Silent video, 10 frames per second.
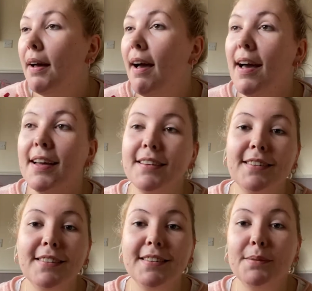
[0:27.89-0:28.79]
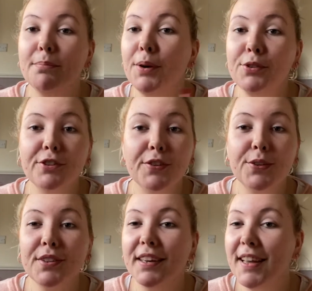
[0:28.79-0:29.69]
and most of you
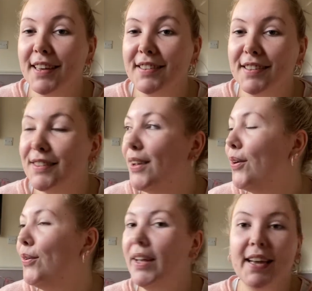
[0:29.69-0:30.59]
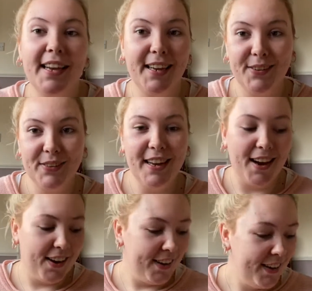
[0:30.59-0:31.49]
said yes, so here we are.